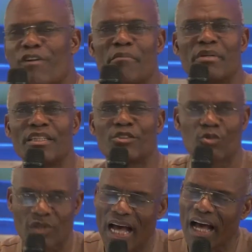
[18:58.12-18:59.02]
families
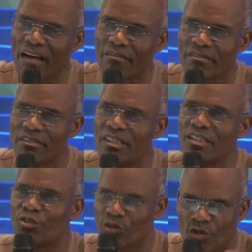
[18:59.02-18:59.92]
who have.
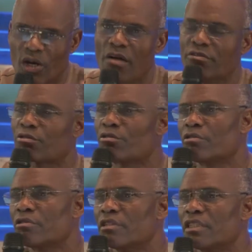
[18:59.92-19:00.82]
You know how to
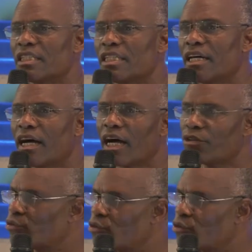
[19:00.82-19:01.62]
cook, and you